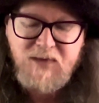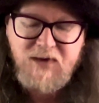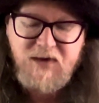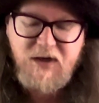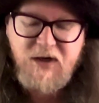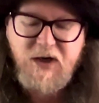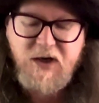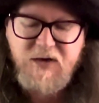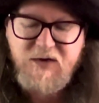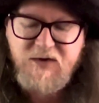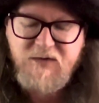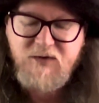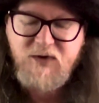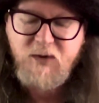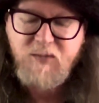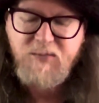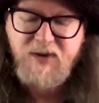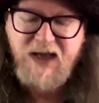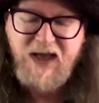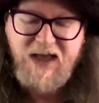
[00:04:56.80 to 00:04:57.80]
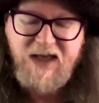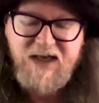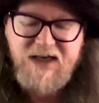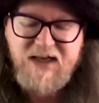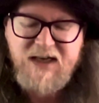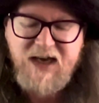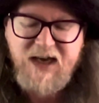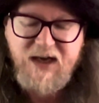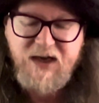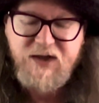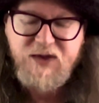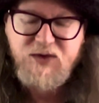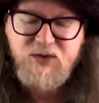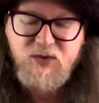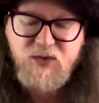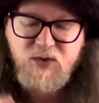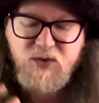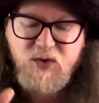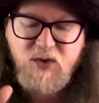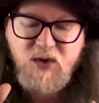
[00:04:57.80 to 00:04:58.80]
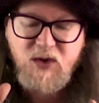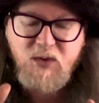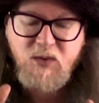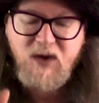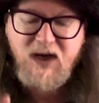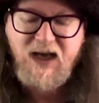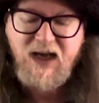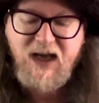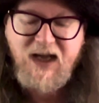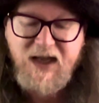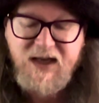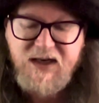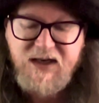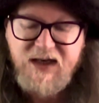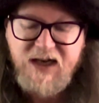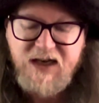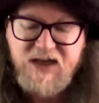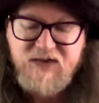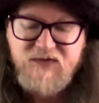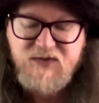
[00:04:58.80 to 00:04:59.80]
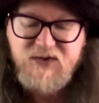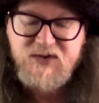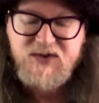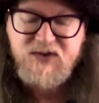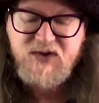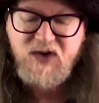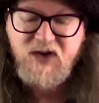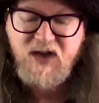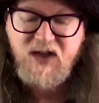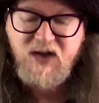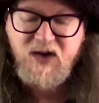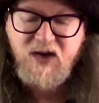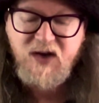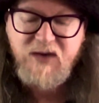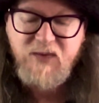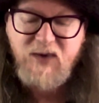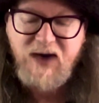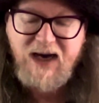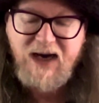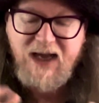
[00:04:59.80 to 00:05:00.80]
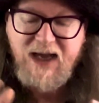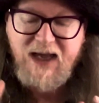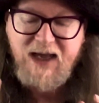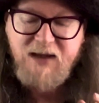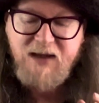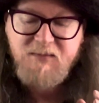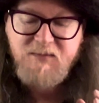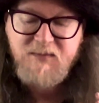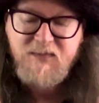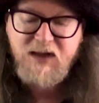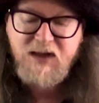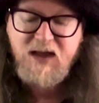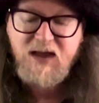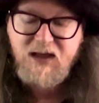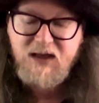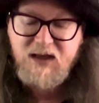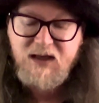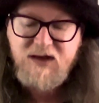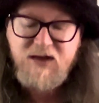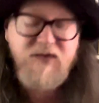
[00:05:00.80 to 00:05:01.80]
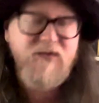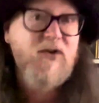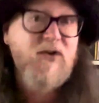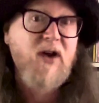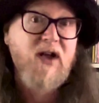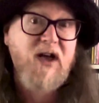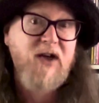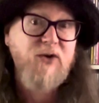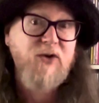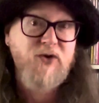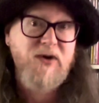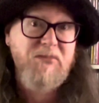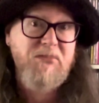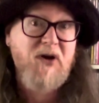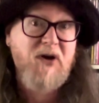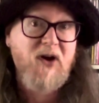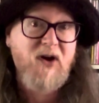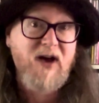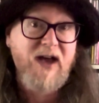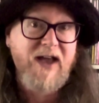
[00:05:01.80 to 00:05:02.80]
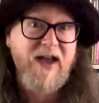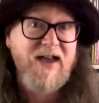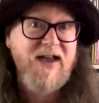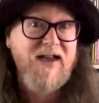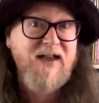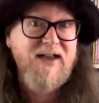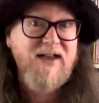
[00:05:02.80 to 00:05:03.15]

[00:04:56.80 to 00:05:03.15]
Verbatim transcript: You know, you've got Peggy Day, I Threw It All Away, Nashville Skyline Rag. You've got Country Pie.